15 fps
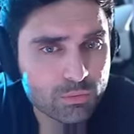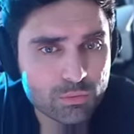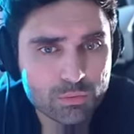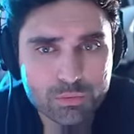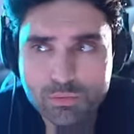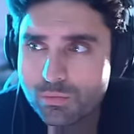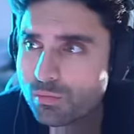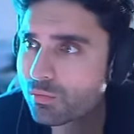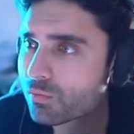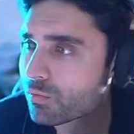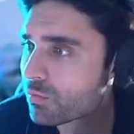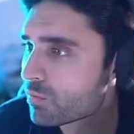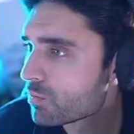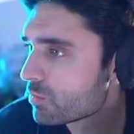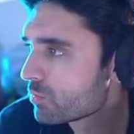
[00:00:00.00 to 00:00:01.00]

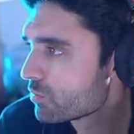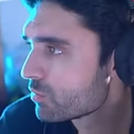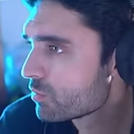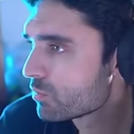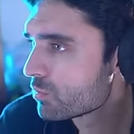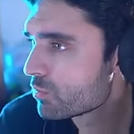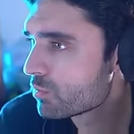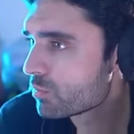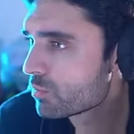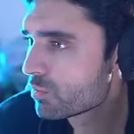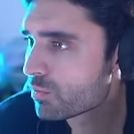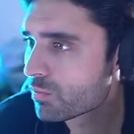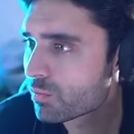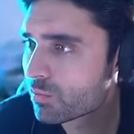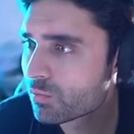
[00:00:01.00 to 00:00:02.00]

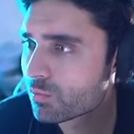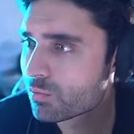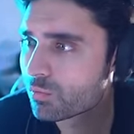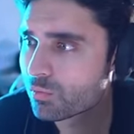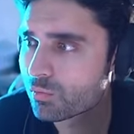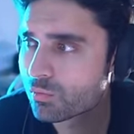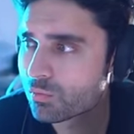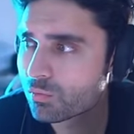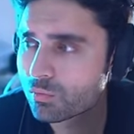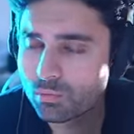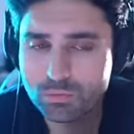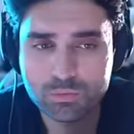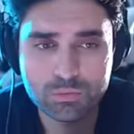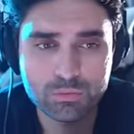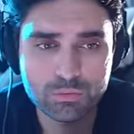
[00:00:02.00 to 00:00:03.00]

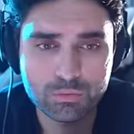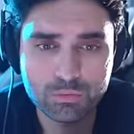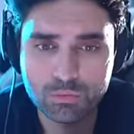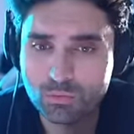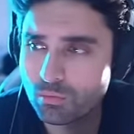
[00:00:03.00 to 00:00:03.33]
This person isn't speaking.